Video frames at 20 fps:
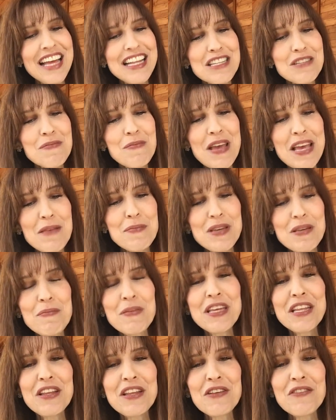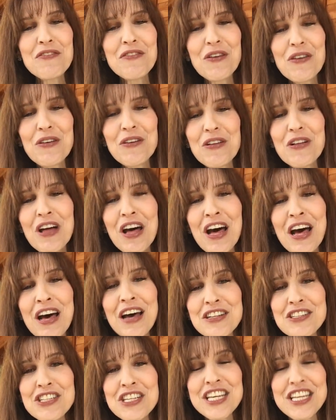may it be meaningful
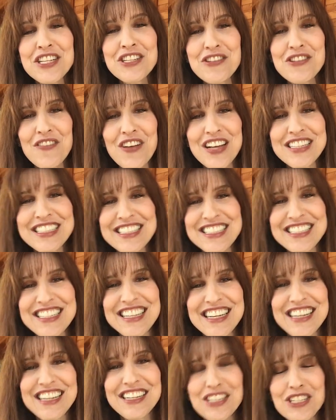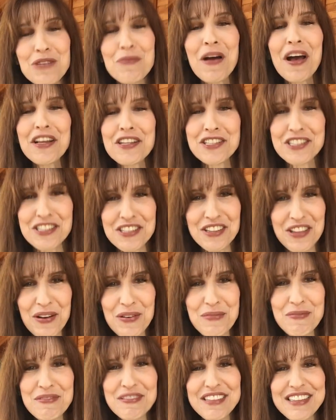to each of us. Shabbat
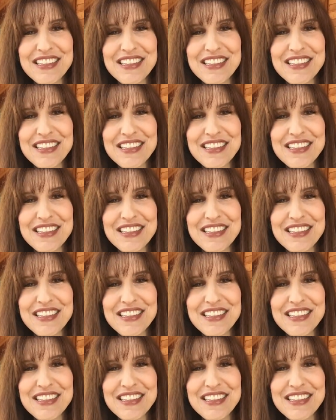Shalom.